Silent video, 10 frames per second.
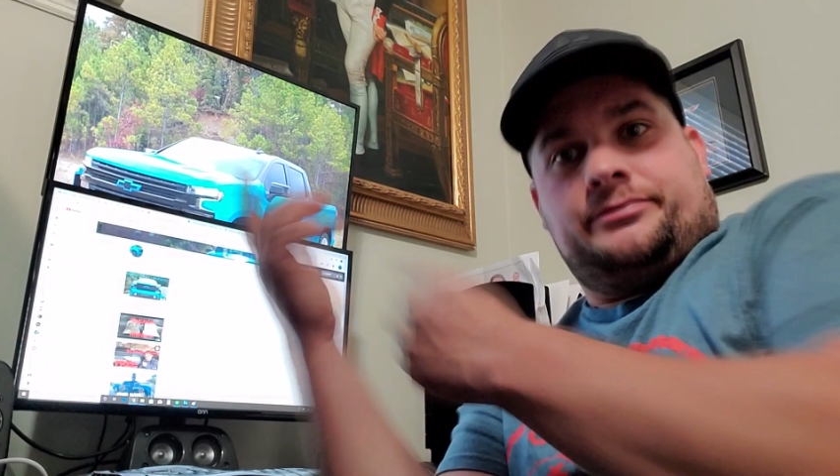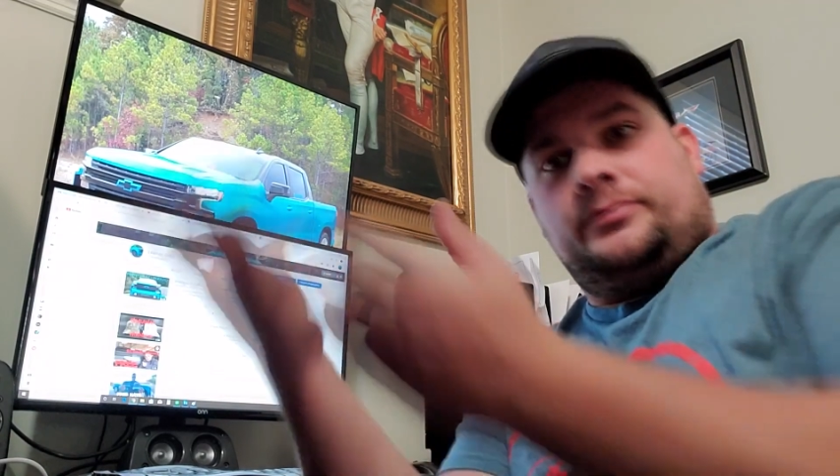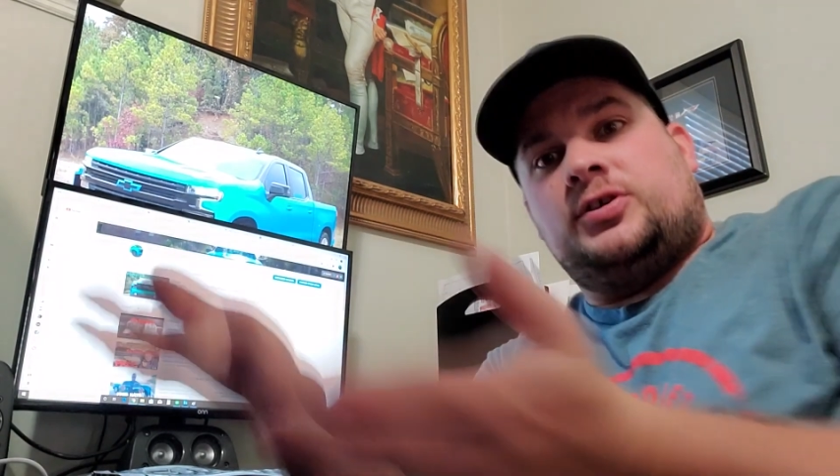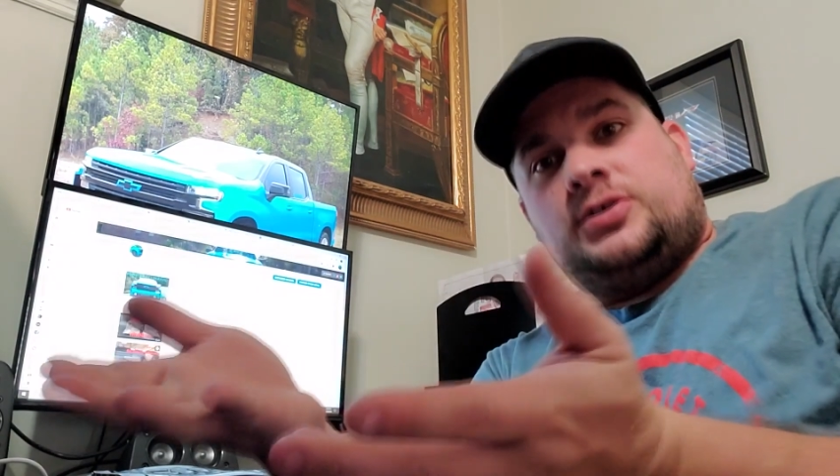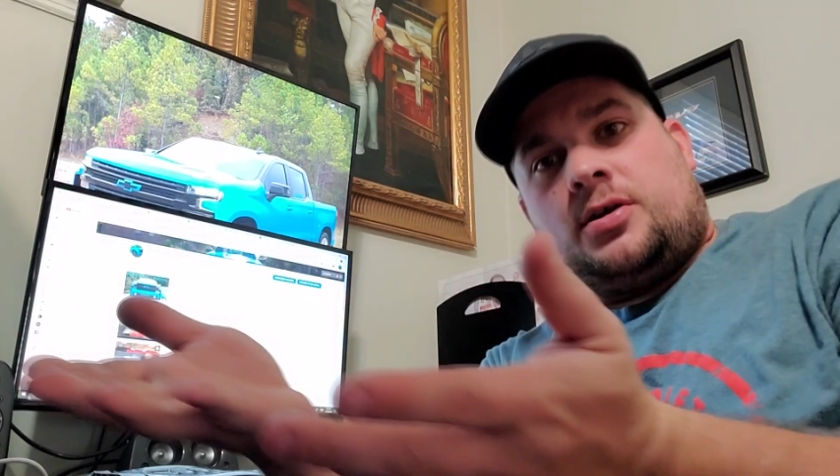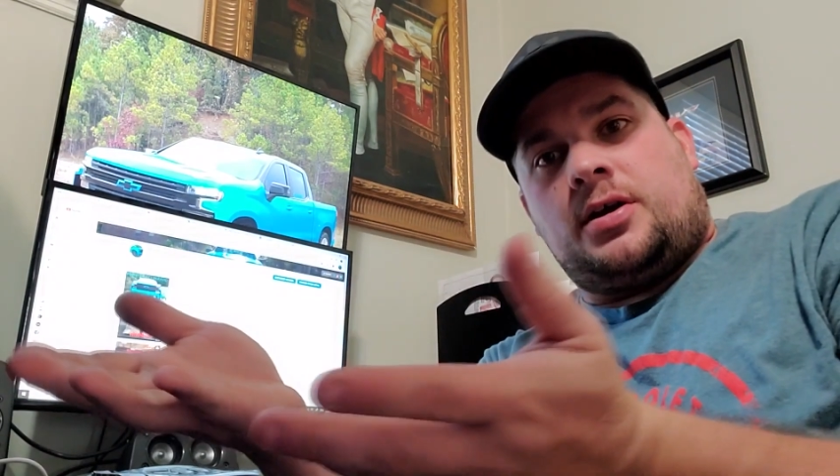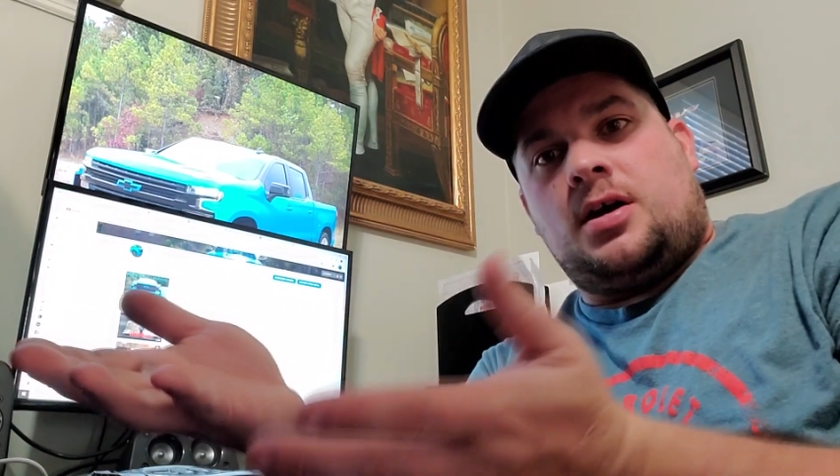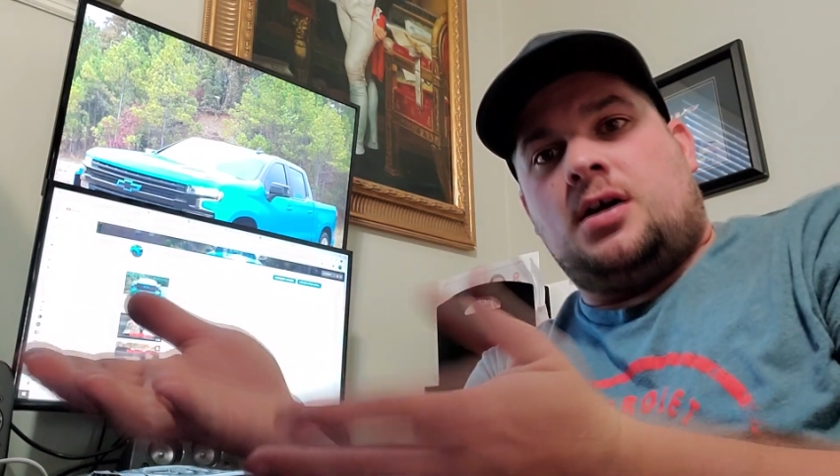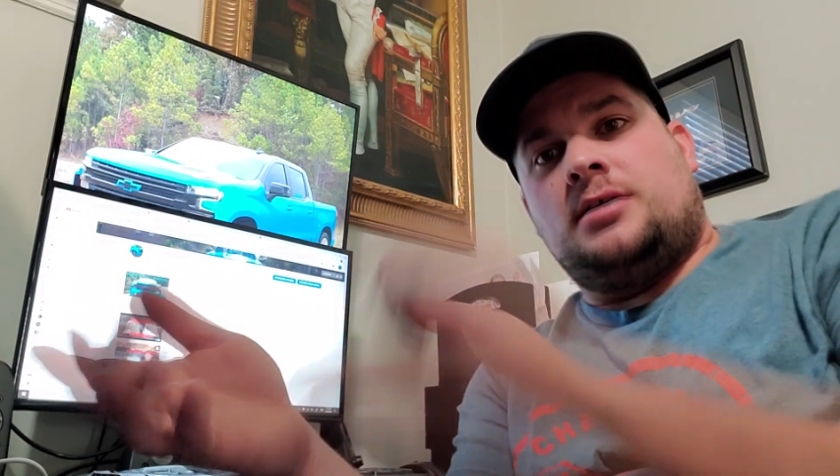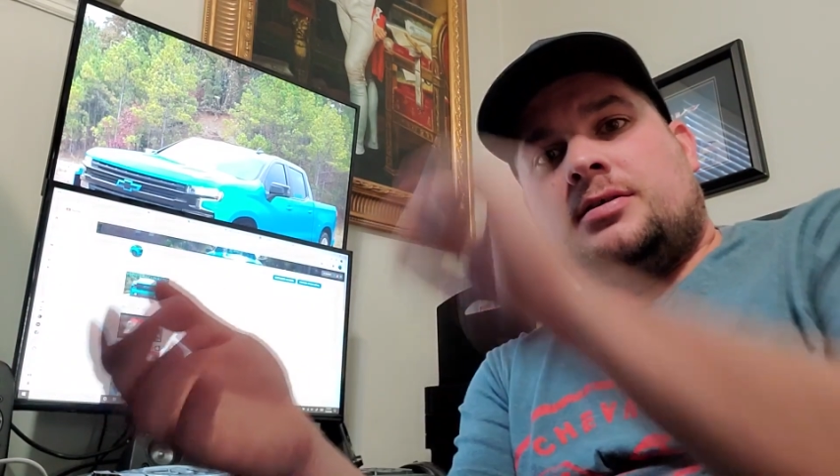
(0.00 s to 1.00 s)
which you're already
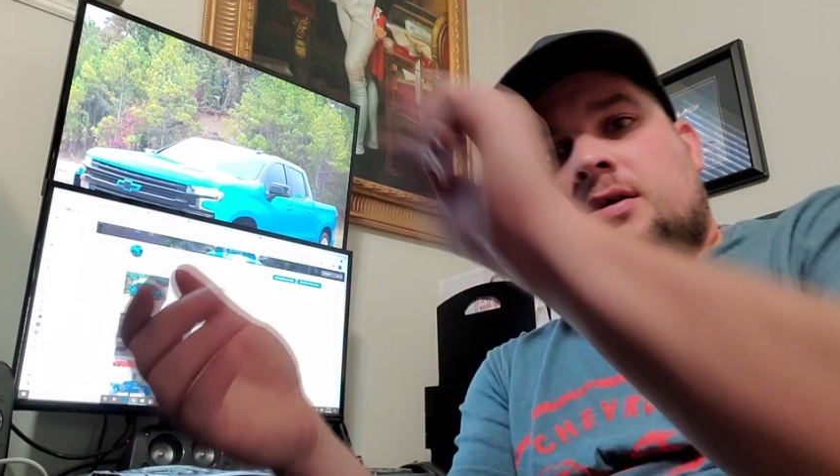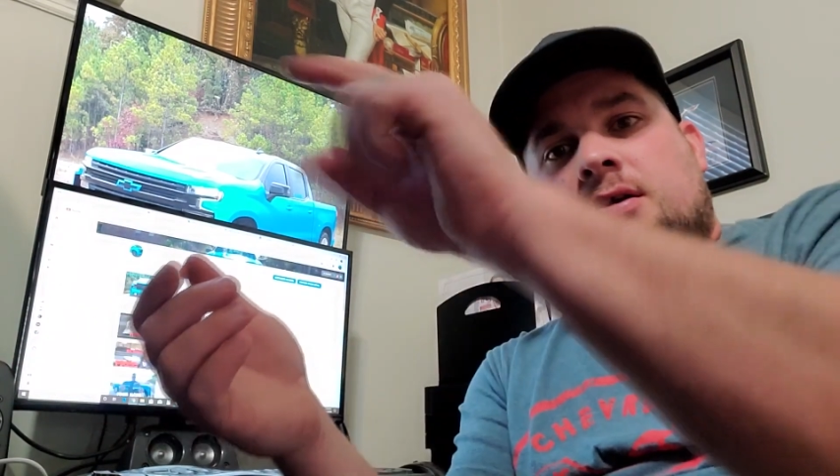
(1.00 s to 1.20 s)
on,